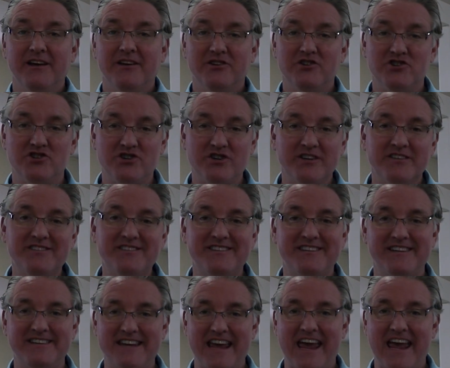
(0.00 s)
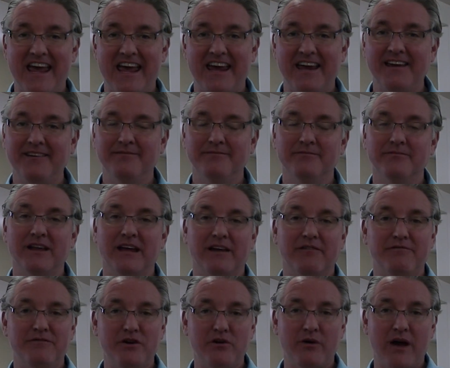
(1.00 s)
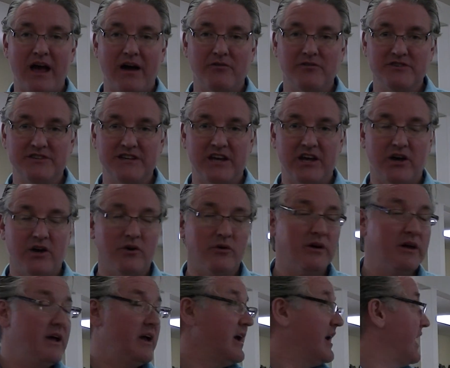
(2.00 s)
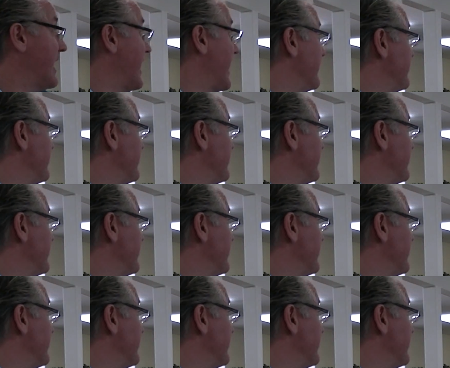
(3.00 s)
Just today, like a few hours ago, I